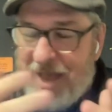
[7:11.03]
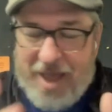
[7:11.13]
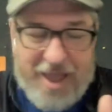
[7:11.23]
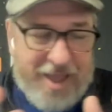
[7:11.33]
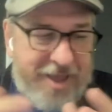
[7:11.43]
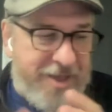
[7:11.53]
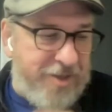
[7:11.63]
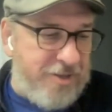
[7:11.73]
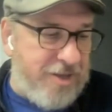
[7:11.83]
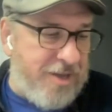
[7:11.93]

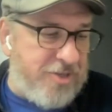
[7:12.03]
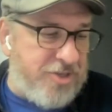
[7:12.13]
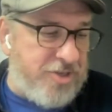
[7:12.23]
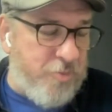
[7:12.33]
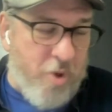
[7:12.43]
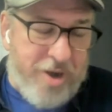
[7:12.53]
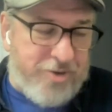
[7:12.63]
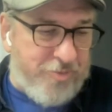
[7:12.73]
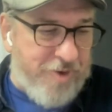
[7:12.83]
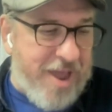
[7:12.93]
I
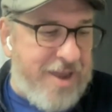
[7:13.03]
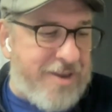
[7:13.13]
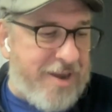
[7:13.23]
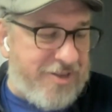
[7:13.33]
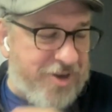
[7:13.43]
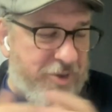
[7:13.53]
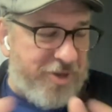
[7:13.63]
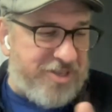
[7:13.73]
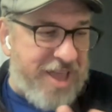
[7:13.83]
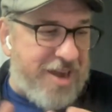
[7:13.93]
wanted to write, and I started
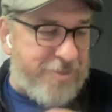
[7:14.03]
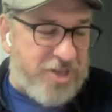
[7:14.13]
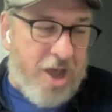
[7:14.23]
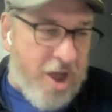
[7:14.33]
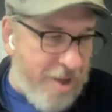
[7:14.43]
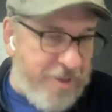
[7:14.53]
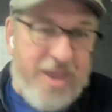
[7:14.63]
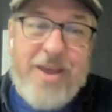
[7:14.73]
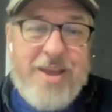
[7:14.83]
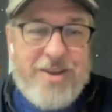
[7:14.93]
doing stand-up as a
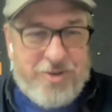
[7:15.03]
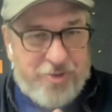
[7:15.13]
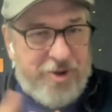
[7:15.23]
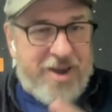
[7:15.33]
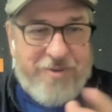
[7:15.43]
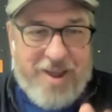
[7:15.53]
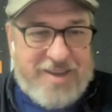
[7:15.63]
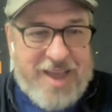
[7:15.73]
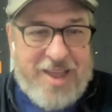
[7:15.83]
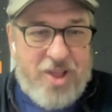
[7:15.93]
hobby to learn how to
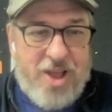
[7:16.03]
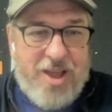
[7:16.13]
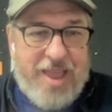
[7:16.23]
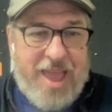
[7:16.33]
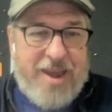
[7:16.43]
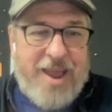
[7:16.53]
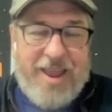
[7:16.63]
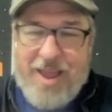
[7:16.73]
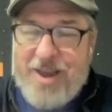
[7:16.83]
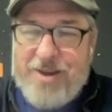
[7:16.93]
write dialogue, and
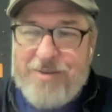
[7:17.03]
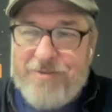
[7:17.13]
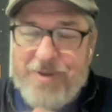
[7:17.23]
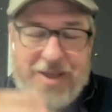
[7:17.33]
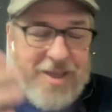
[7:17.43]
I kind of